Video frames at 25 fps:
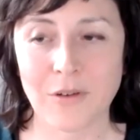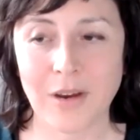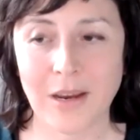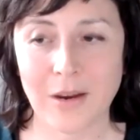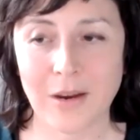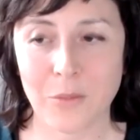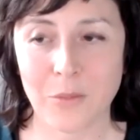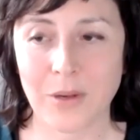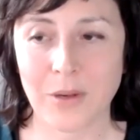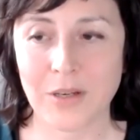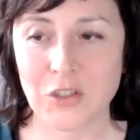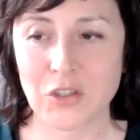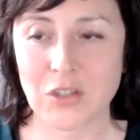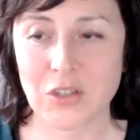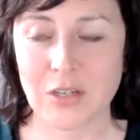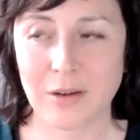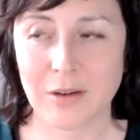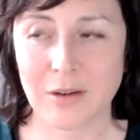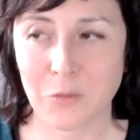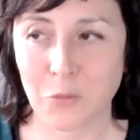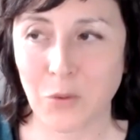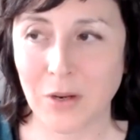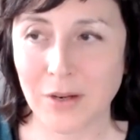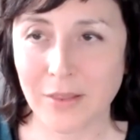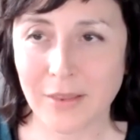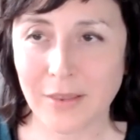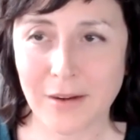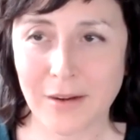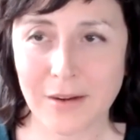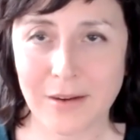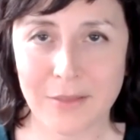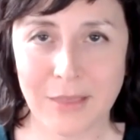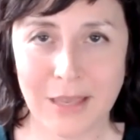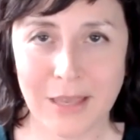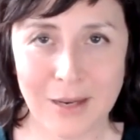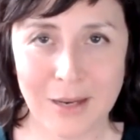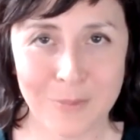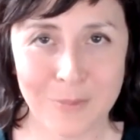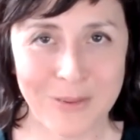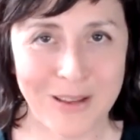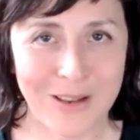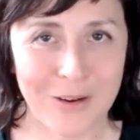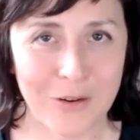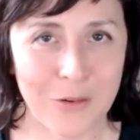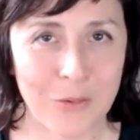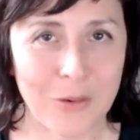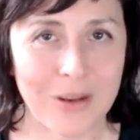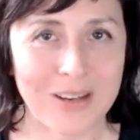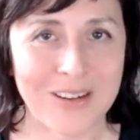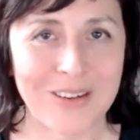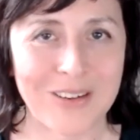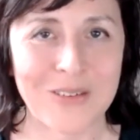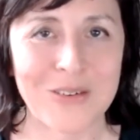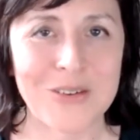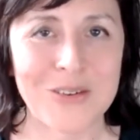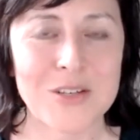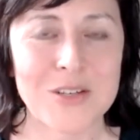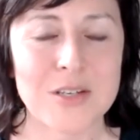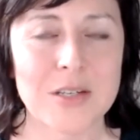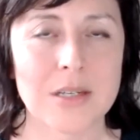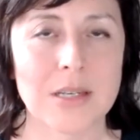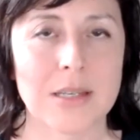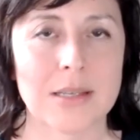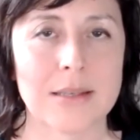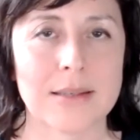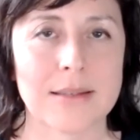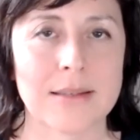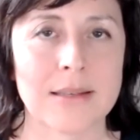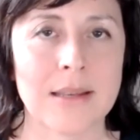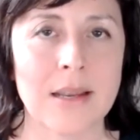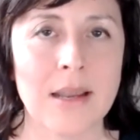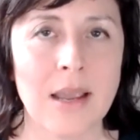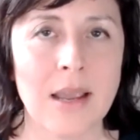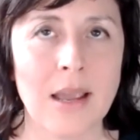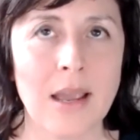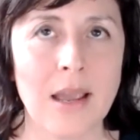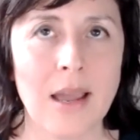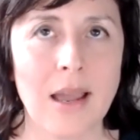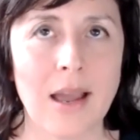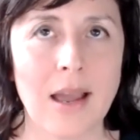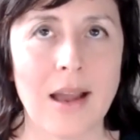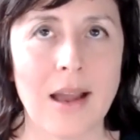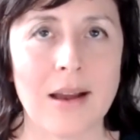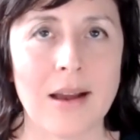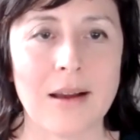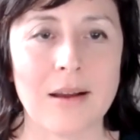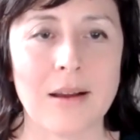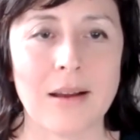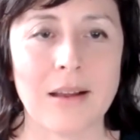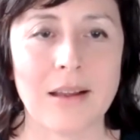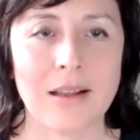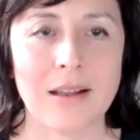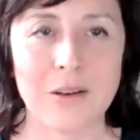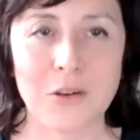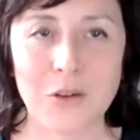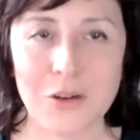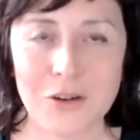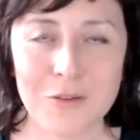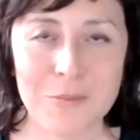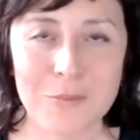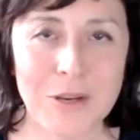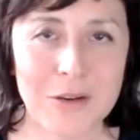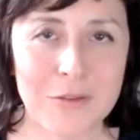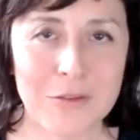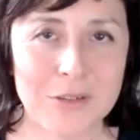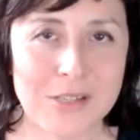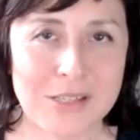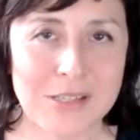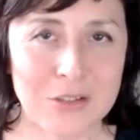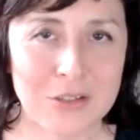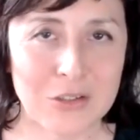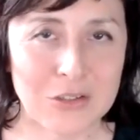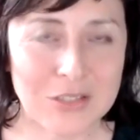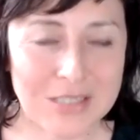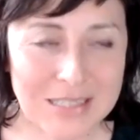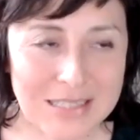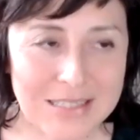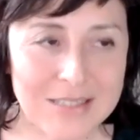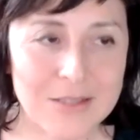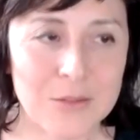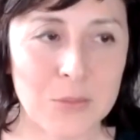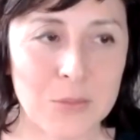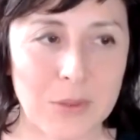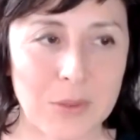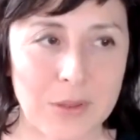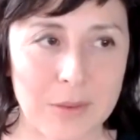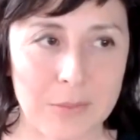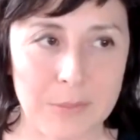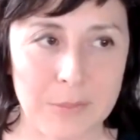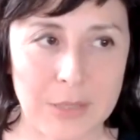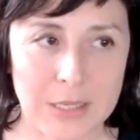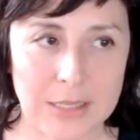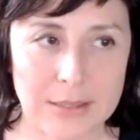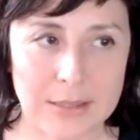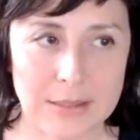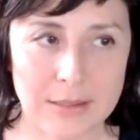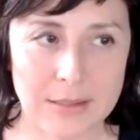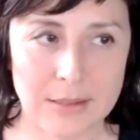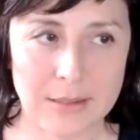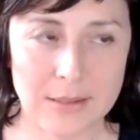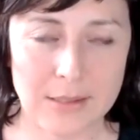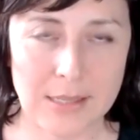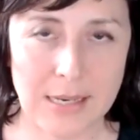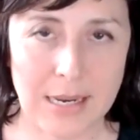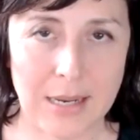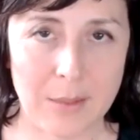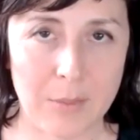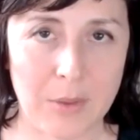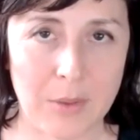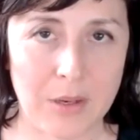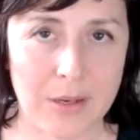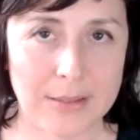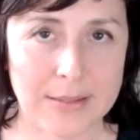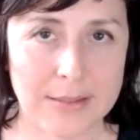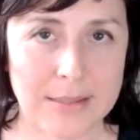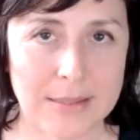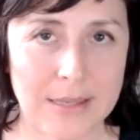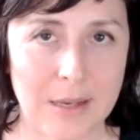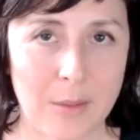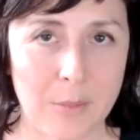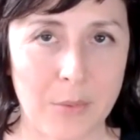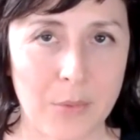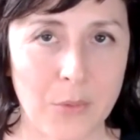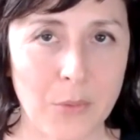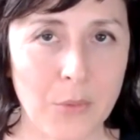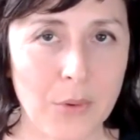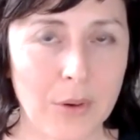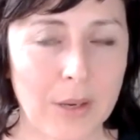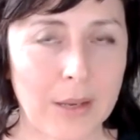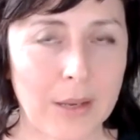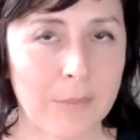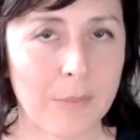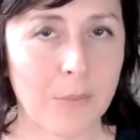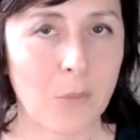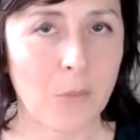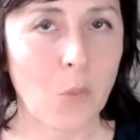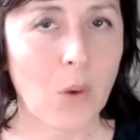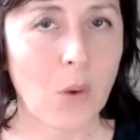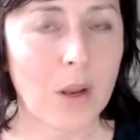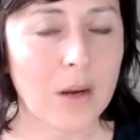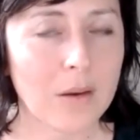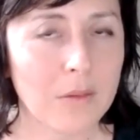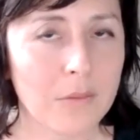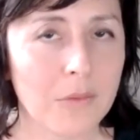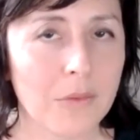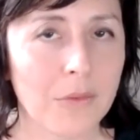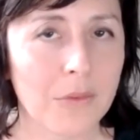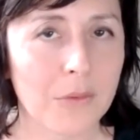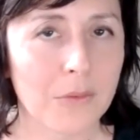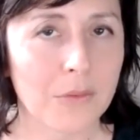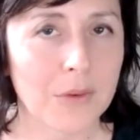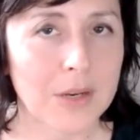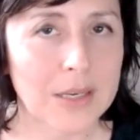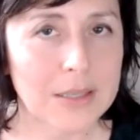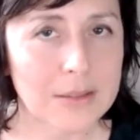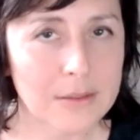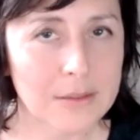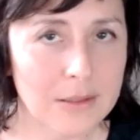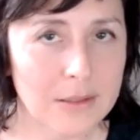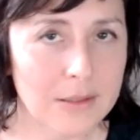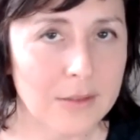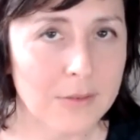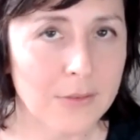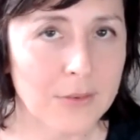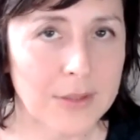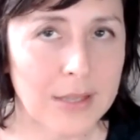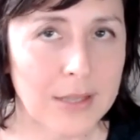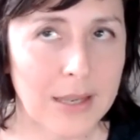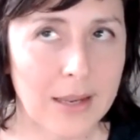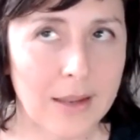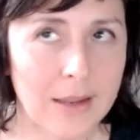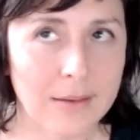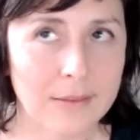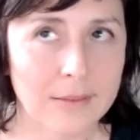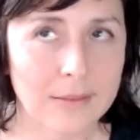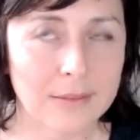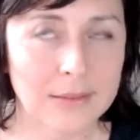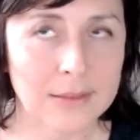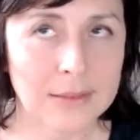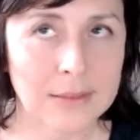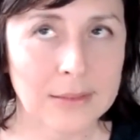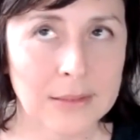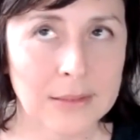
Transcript: a great question and one that I think about quite a lot because uh, a lot of my research is with mixed ABI sample. And one of the reasons for that,